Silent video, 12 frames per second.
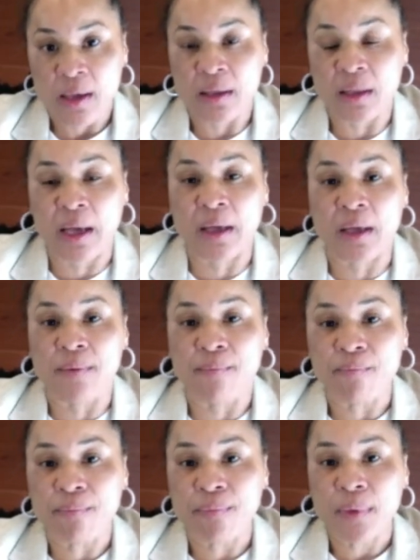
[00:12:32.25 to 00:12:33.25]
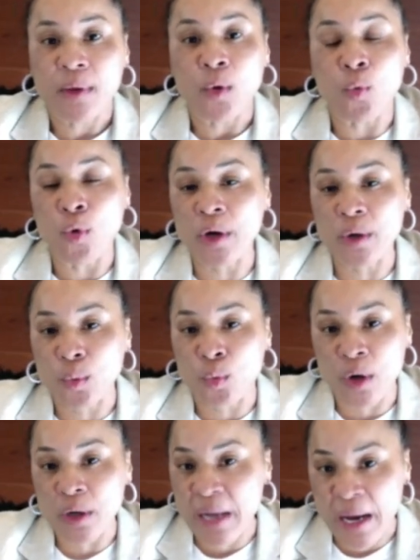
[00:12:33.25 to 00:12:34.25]
like we're
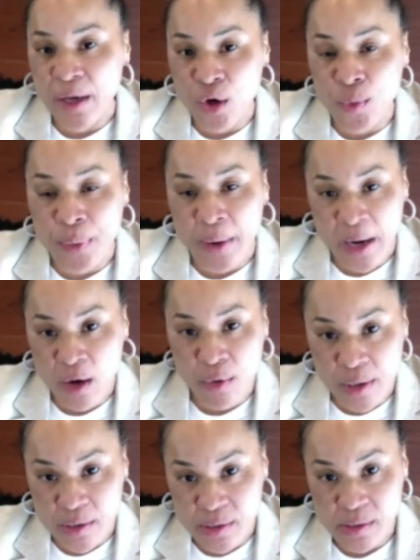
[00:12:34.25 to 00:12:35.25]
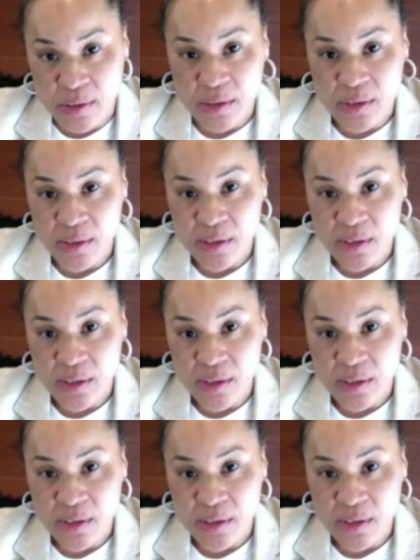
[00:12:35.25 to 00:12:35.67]
we're not your parents.